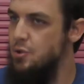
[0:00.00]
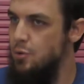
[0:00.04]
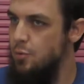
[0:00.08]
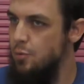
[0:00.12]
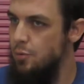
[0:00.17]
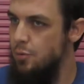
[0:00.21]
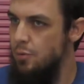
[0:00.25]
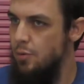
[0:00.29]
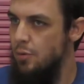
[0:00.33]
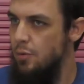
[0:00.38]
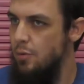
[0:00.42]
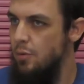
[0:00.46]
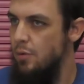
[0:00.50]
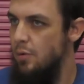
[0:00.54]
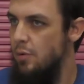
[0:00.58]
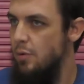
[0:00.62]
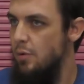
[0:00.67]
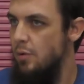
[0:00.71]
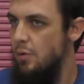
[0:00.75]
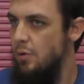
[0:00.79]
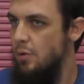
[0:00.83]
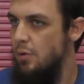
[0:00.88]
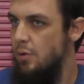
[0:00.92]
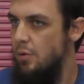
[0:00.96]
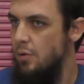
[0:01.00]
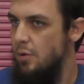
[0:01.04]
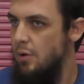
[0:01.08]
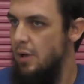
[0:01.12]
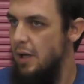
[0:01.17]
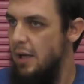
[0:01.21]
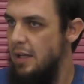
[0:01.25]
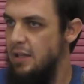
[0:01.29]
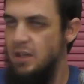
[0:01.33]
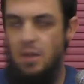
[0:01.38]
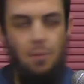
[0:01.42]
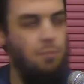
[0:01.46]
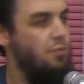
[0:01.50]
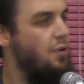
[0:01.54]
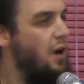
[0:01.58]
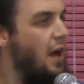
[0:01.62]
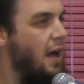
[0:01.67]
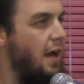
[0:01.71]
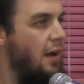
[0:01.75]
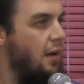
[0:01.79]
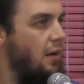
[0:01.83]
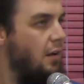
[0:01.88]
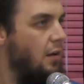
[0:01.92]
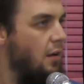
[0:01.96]
to in the
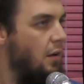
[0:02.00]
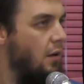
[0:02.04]
prayer?